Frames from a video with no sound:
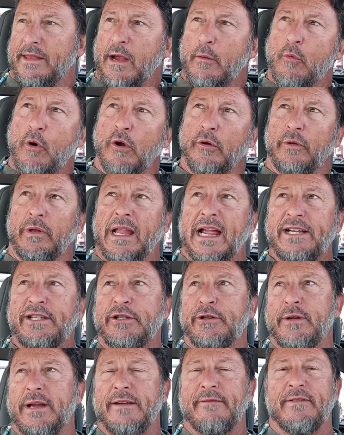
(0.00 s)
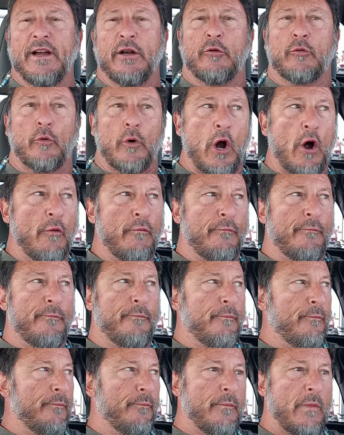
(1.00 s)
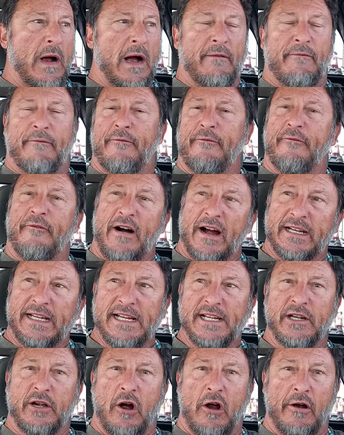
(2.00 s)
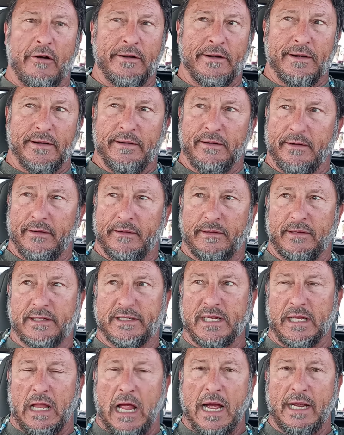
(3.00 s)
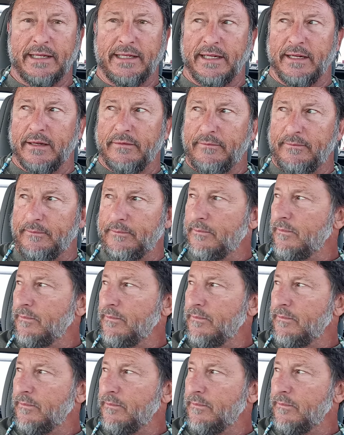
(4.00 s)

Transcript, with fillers: They won't let you even grow a fucking garden, Slovakia.